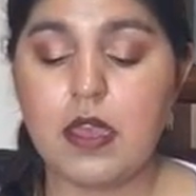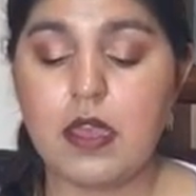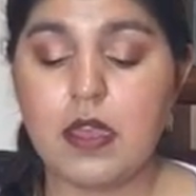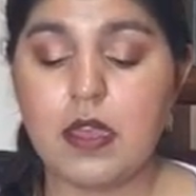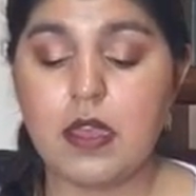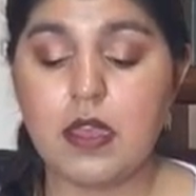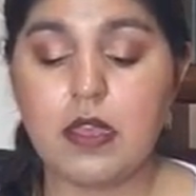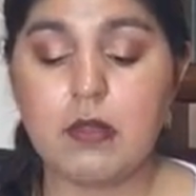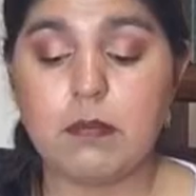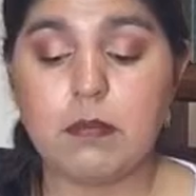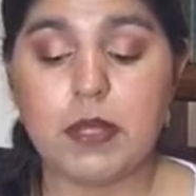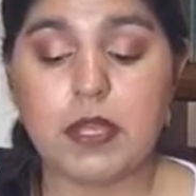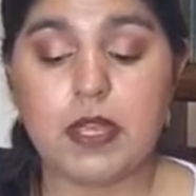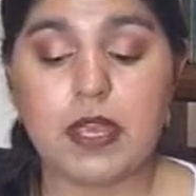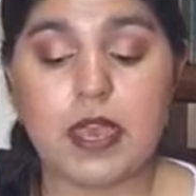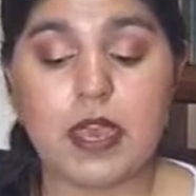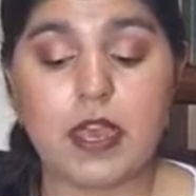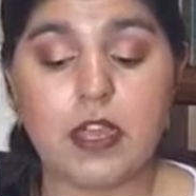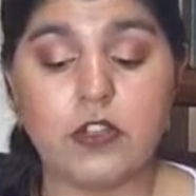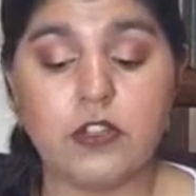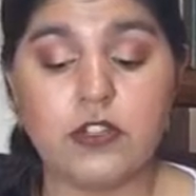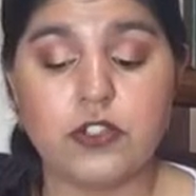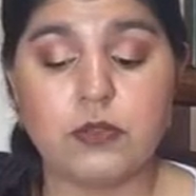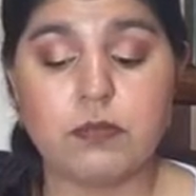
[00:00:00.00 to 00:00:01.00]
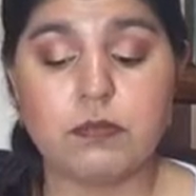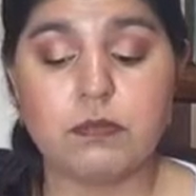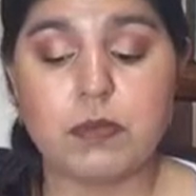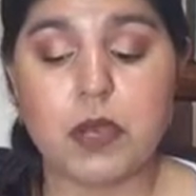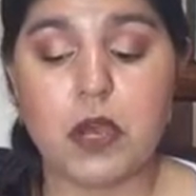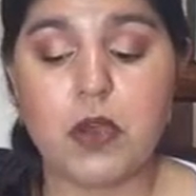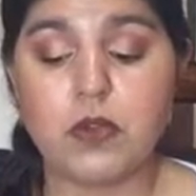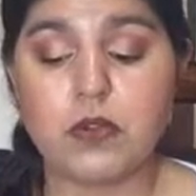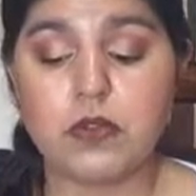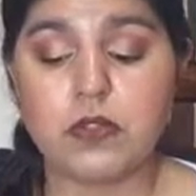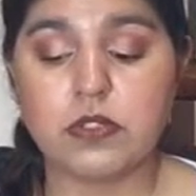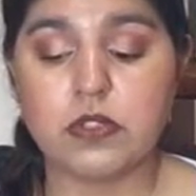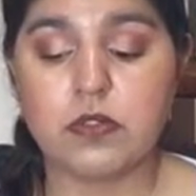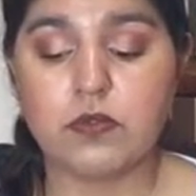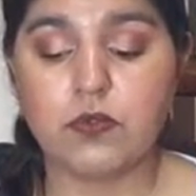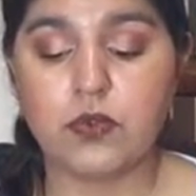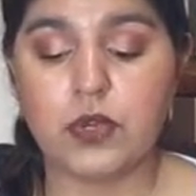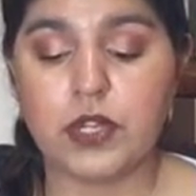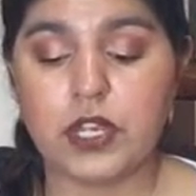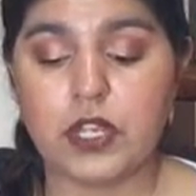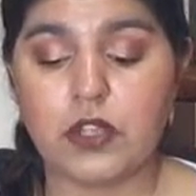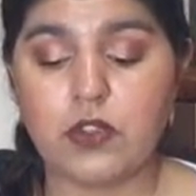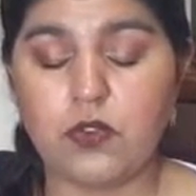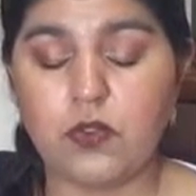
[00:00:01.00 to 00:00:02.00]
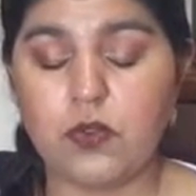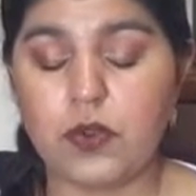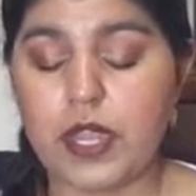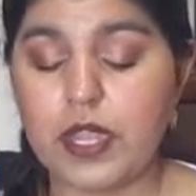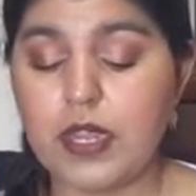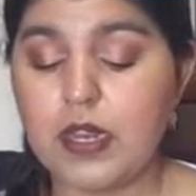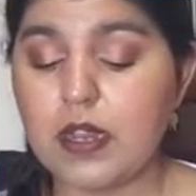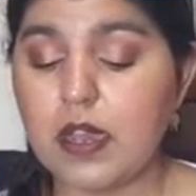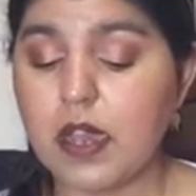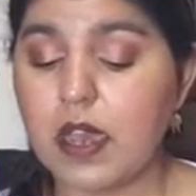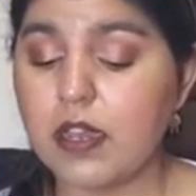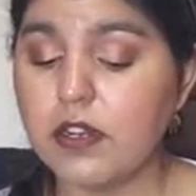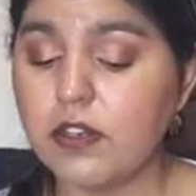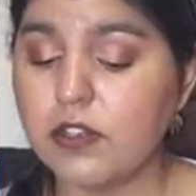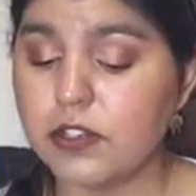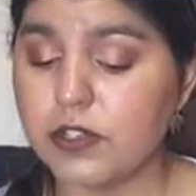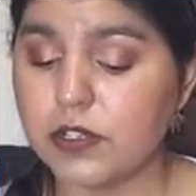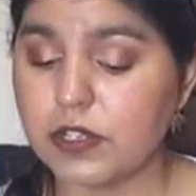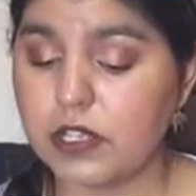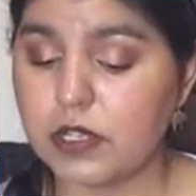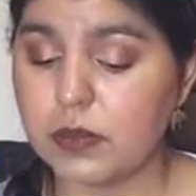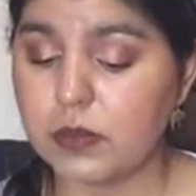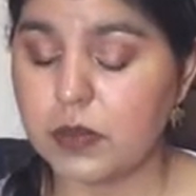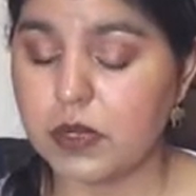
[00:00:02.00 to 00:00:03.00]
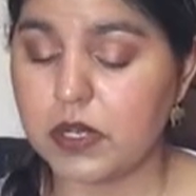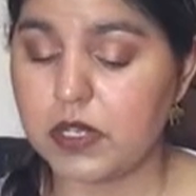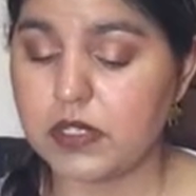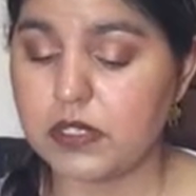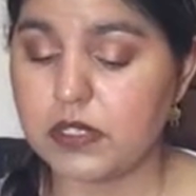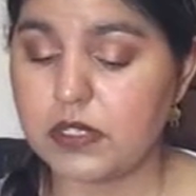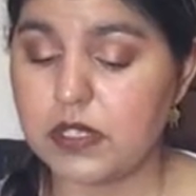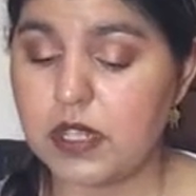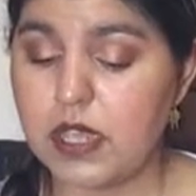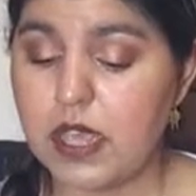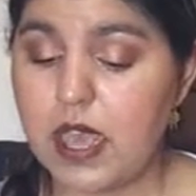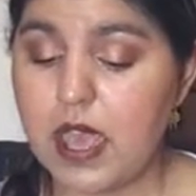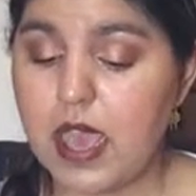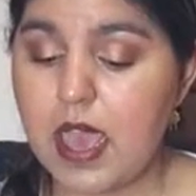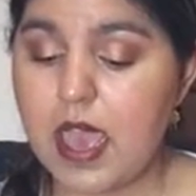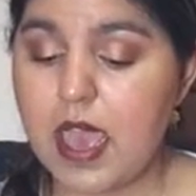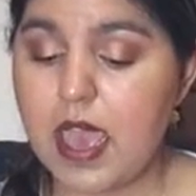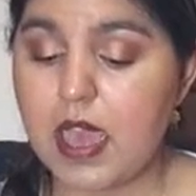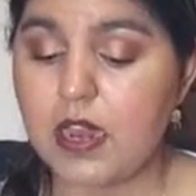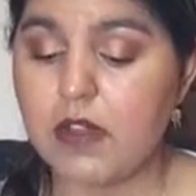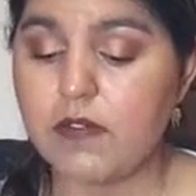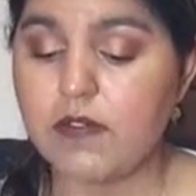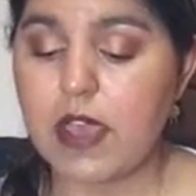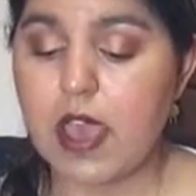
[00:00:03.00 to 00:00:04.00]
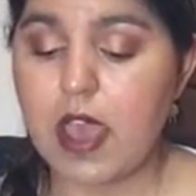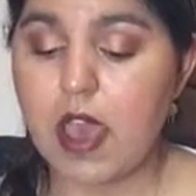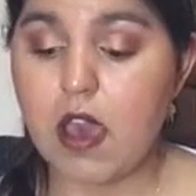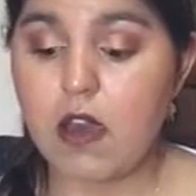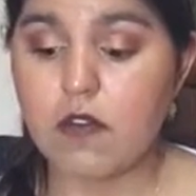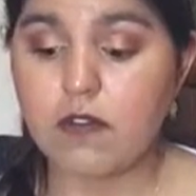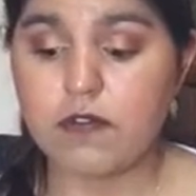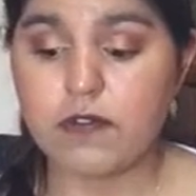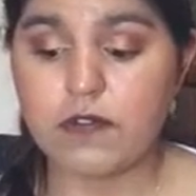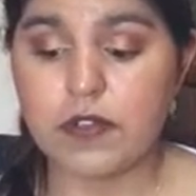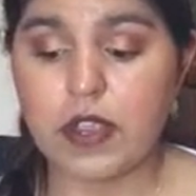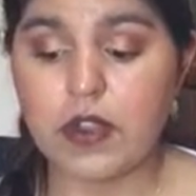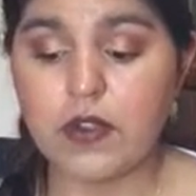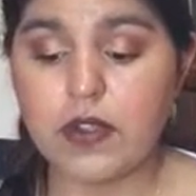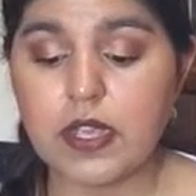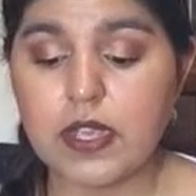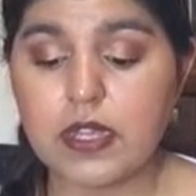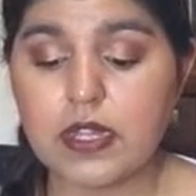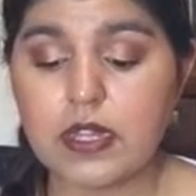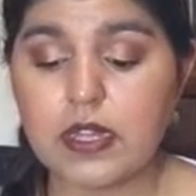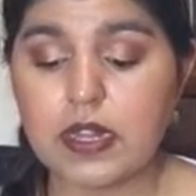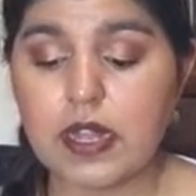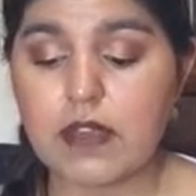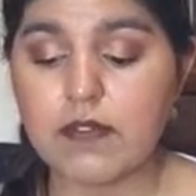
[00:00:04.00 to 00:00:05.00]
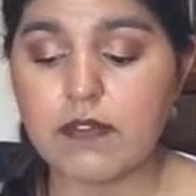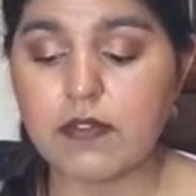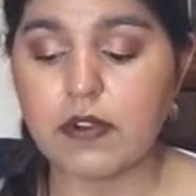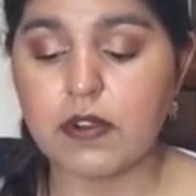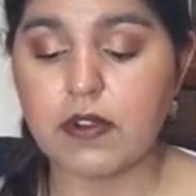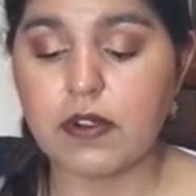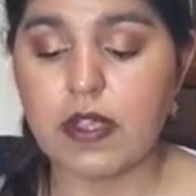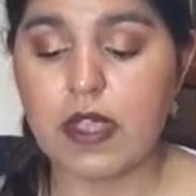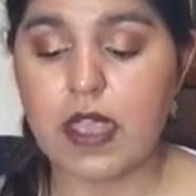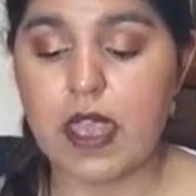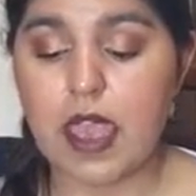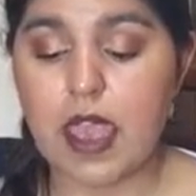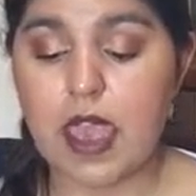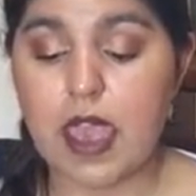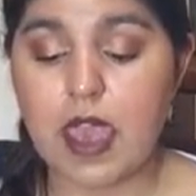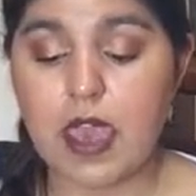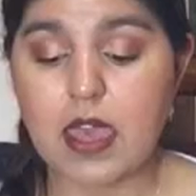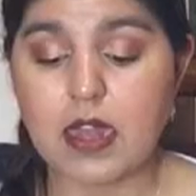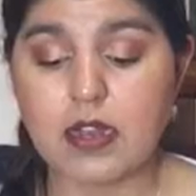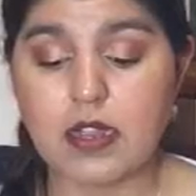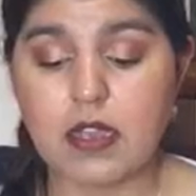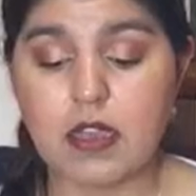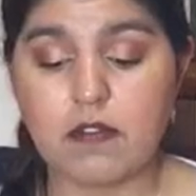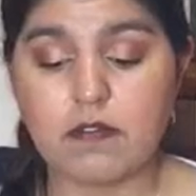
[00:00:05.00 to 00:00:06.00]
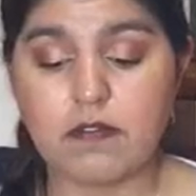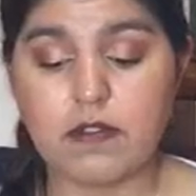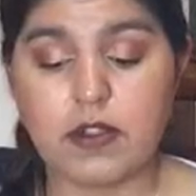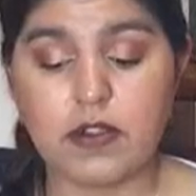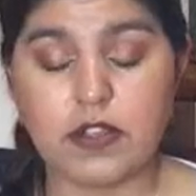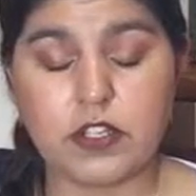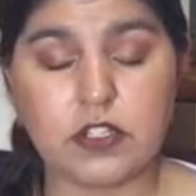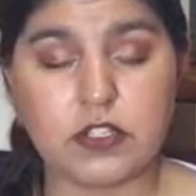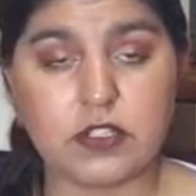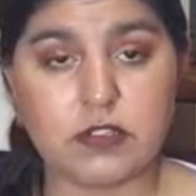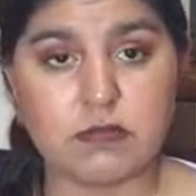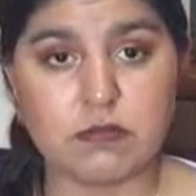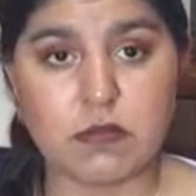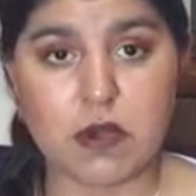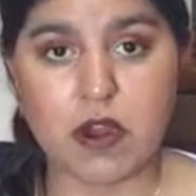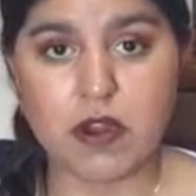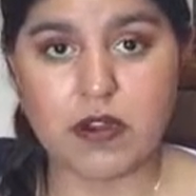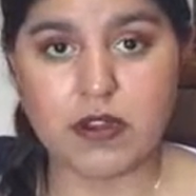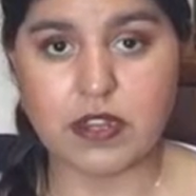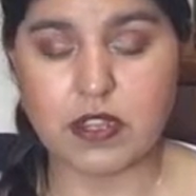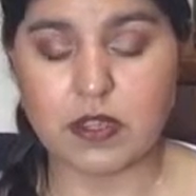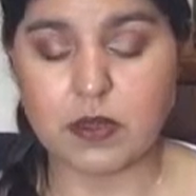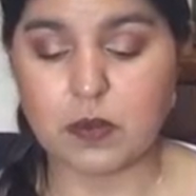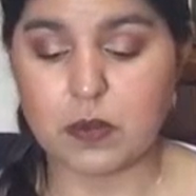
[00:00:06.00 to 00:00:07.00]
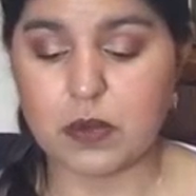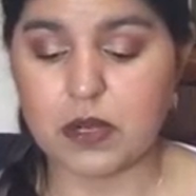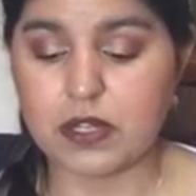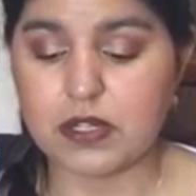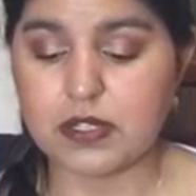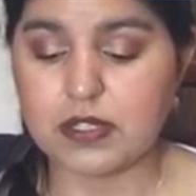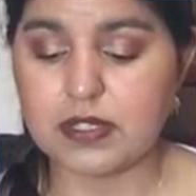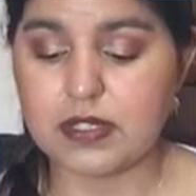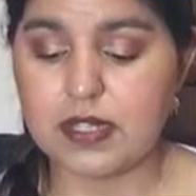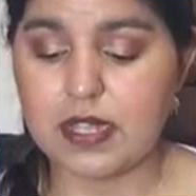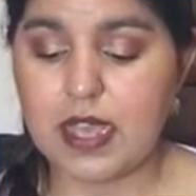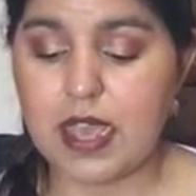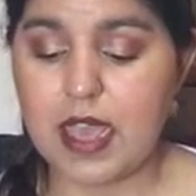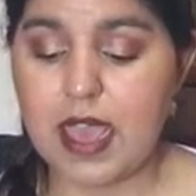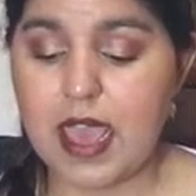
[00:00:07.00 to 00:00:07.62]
He began to boast of what a great hunter he was, and of how very clever and how very smart he was.